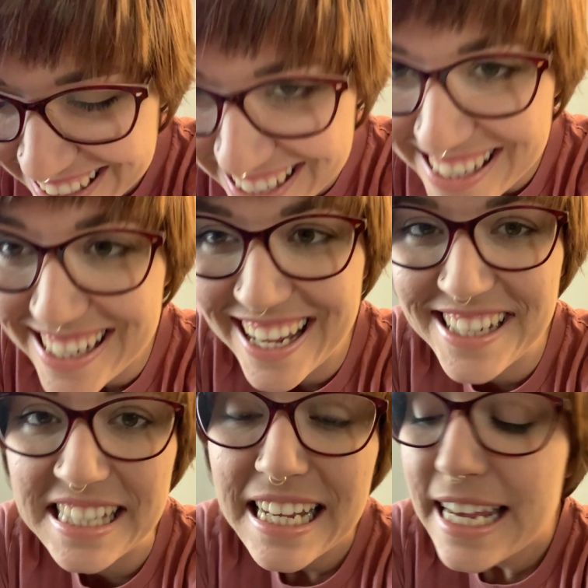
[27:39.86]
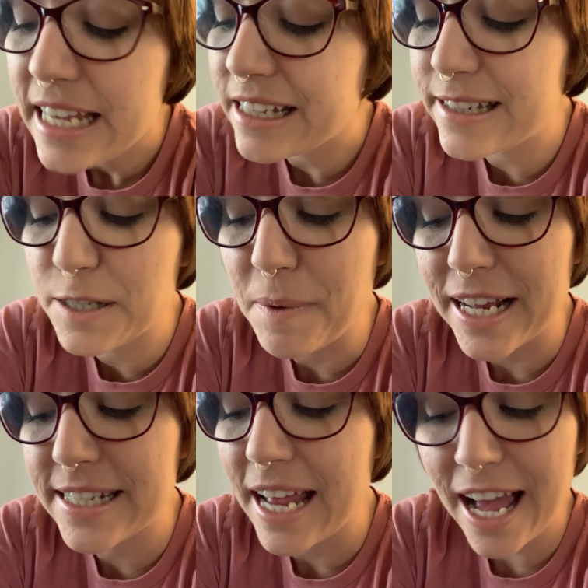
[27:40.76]
she says, he's
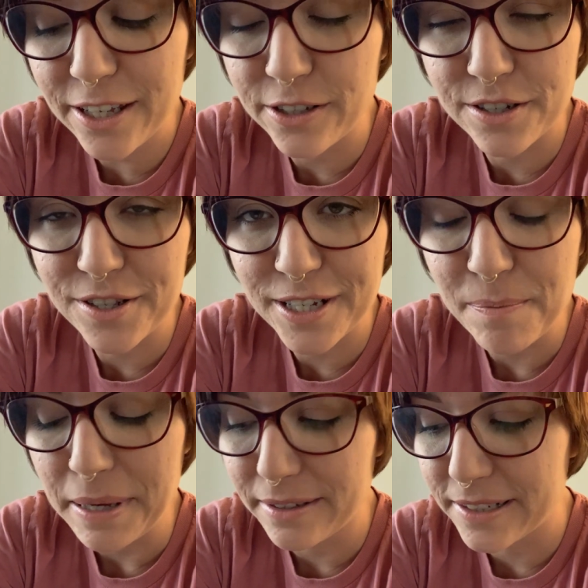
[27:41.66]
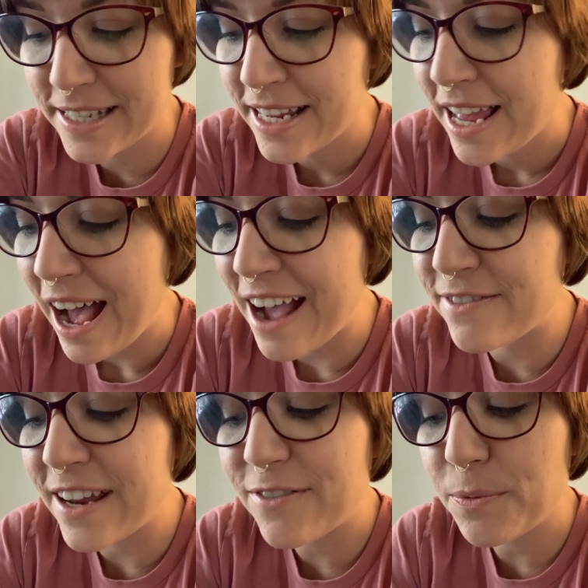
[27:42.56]
spectacularly built. I've
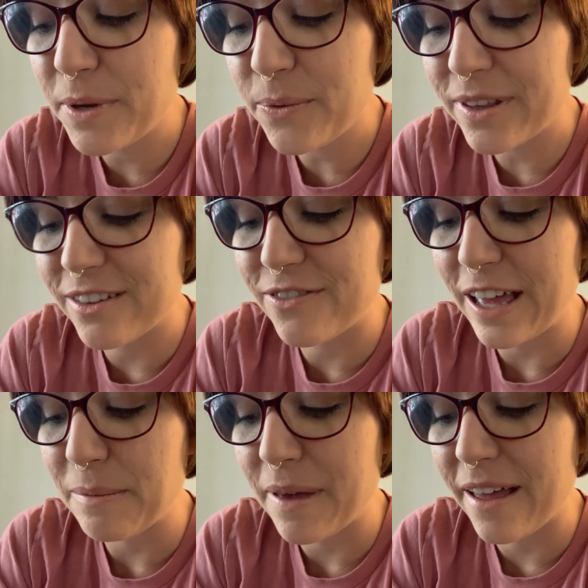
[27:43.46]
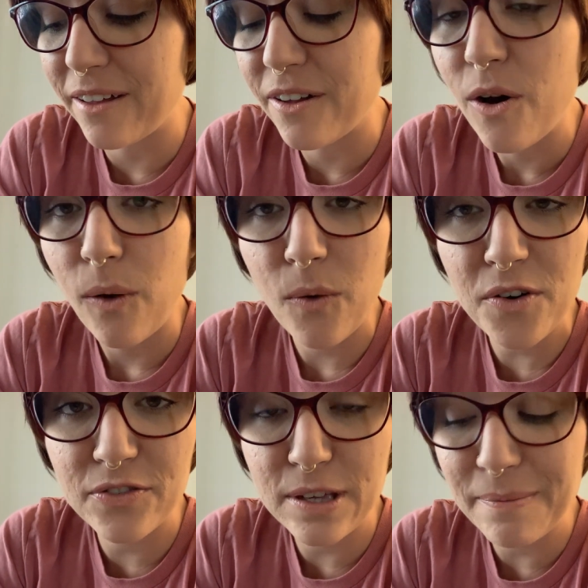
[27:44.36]
never been with a female, or
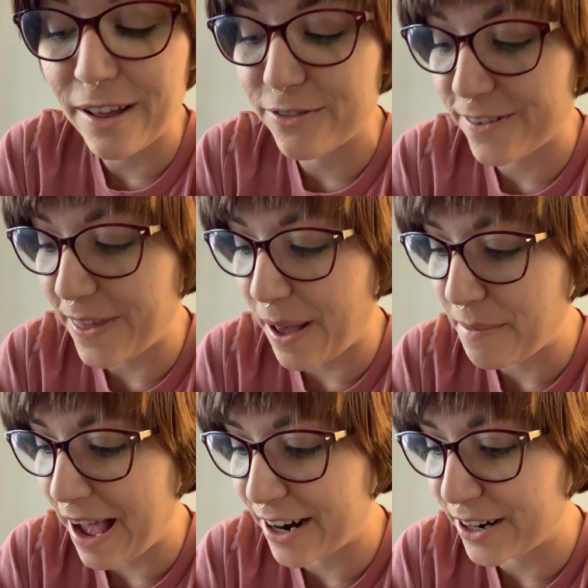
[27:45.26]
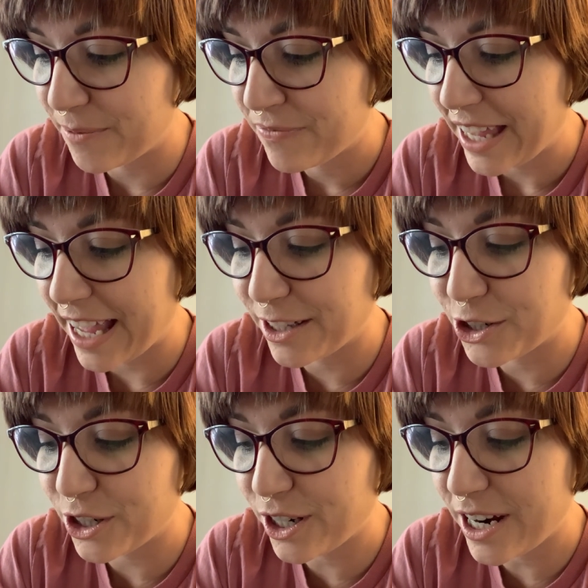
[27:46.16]
female for that matter. Aelin
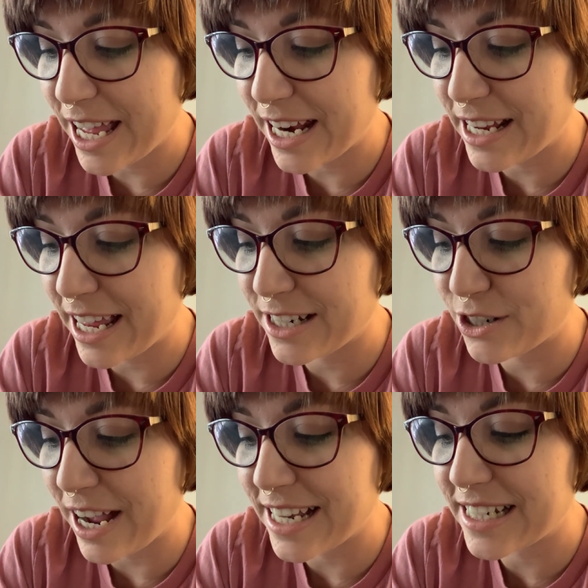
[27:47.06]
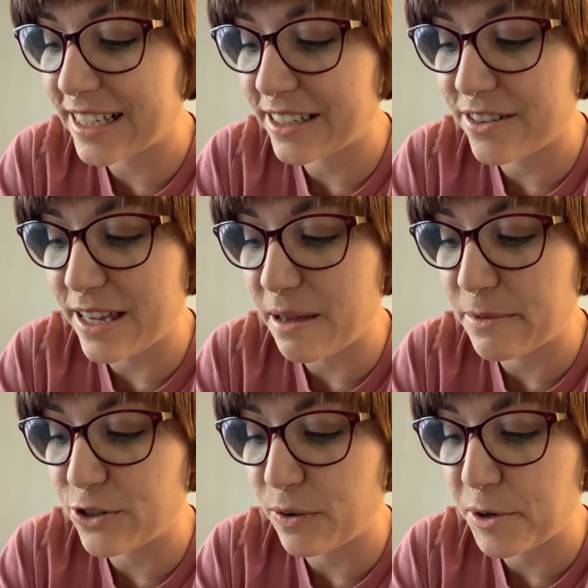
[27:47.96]
shook her head and tried to clear the
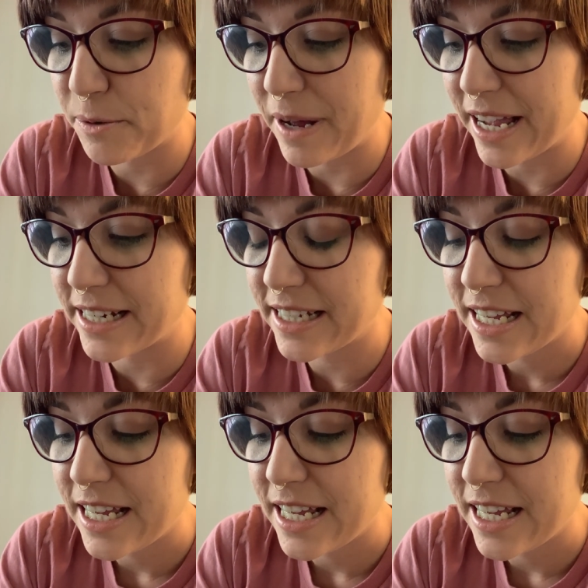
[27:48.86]
image from her mind.